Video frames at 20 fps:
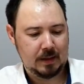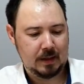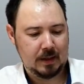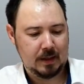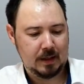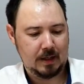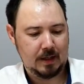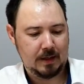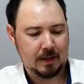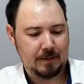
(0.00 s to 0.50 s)

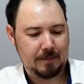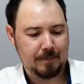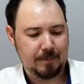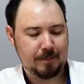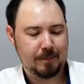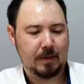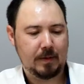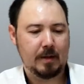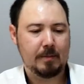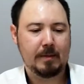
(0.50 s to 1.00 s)

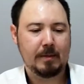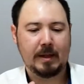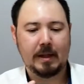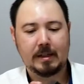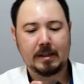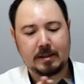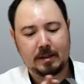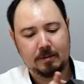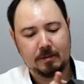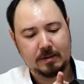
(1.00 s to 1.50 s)
But yeah,
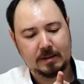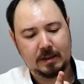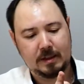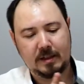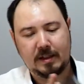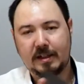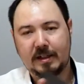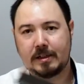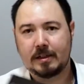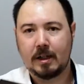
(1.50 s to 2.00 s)
so I said
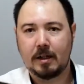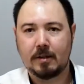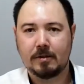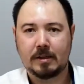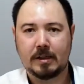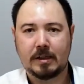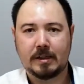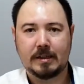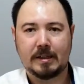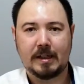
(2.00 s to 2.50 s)
the disc
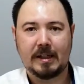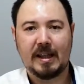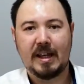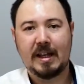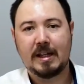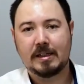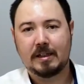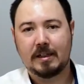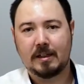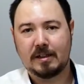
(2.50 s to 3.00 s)
goes into
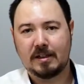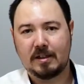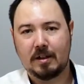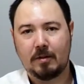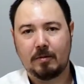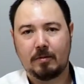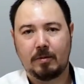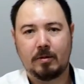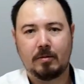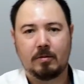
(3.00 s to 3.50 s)
there, so there's
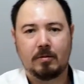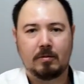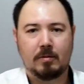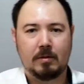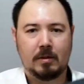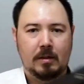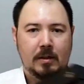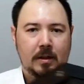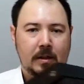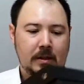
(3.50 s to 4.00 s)
no real
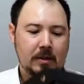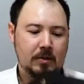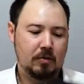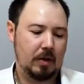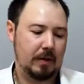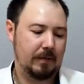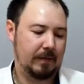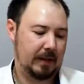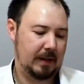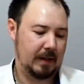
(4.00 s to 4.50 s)

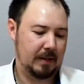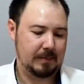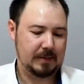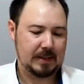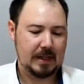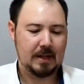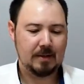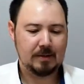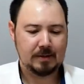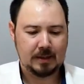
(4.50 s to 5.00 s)
drive that comes
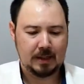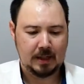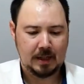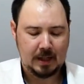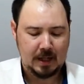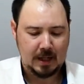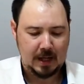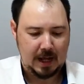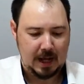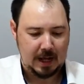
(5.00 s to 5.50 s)
out.
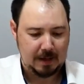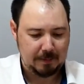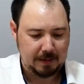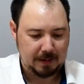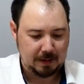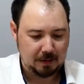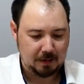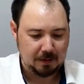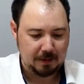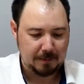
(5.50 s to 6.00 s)

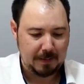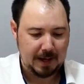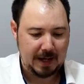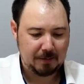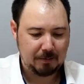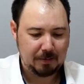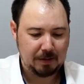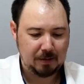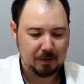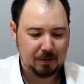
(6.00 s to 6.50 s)
And on the
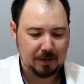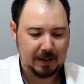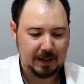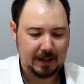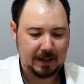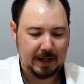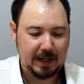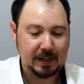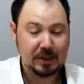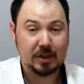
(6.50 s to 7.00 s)
back, we're looking
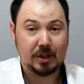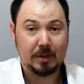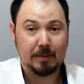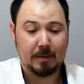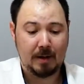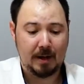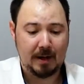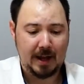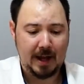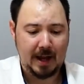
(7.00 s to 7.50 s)
at a
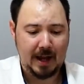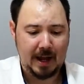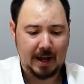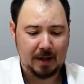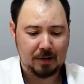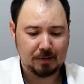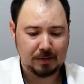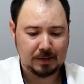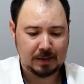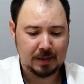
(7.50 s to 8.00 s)
HDMI
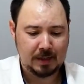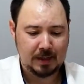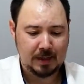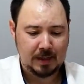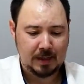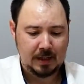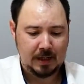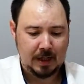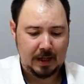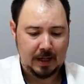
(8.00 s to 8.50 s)
out,
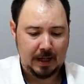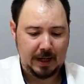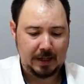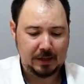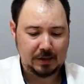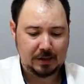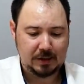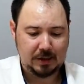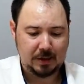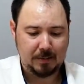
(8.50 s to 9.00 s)

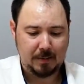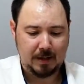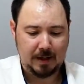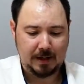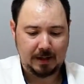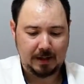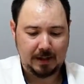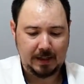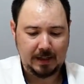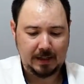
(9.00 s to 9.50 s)

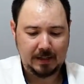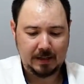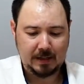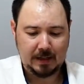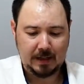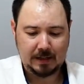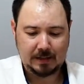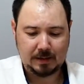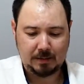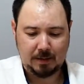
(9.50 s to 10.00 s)
HDMI in,
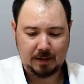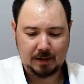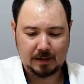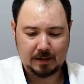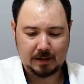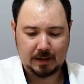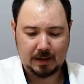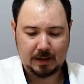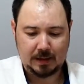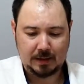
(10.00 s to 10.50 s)
as well
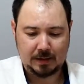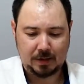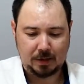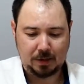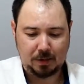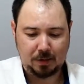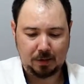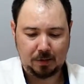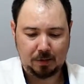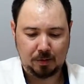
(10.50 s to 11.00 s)
as
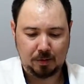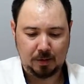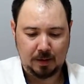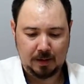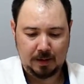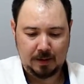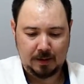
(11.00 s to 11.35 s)
two